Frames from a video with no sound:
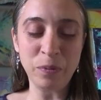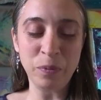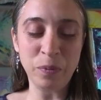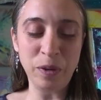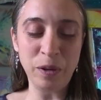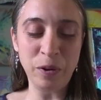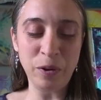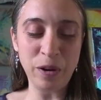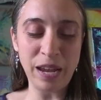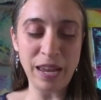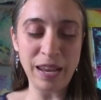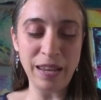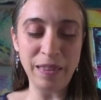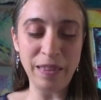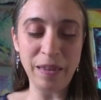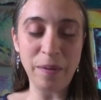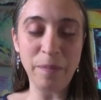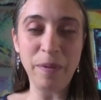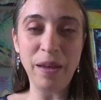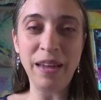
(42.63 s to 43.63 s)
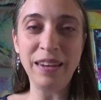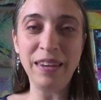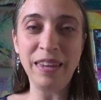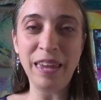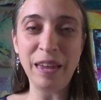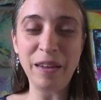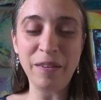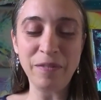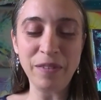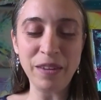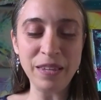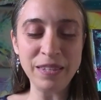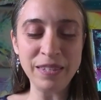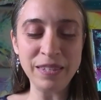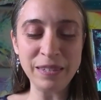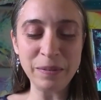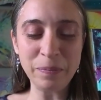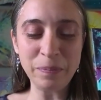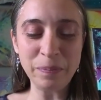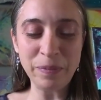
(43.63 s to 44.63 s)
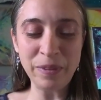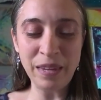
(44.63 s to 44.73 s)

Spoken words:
recreating them on canvas.